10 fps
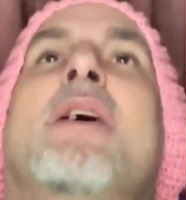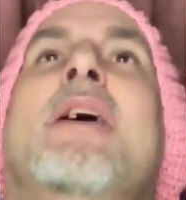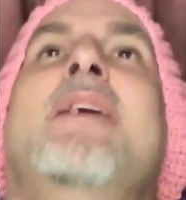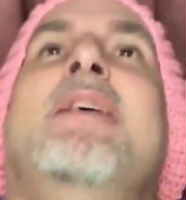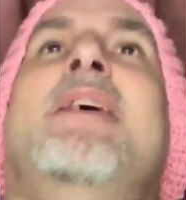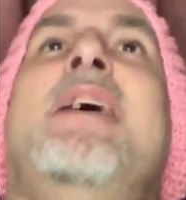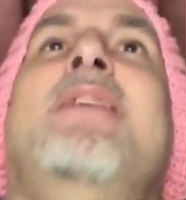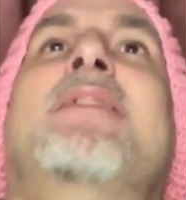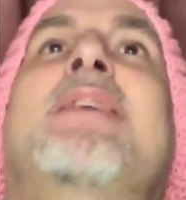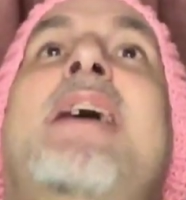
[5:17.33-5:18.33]
And
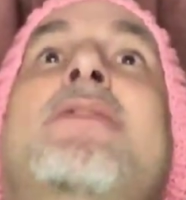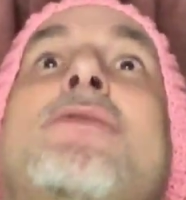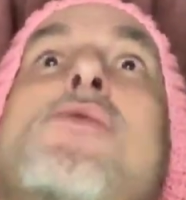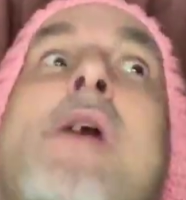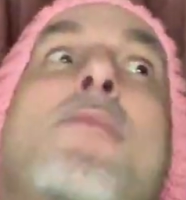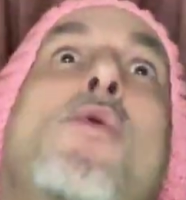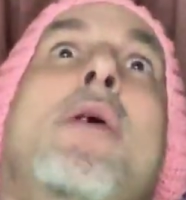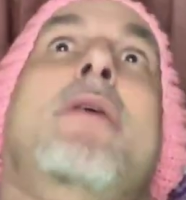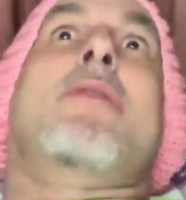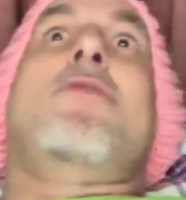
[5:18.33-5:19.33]
again, that's who I'm
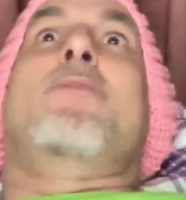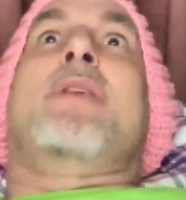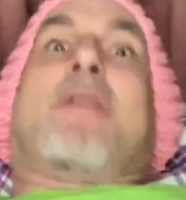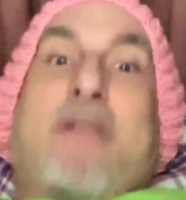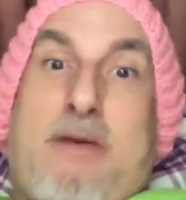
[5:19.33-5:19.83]
aware of because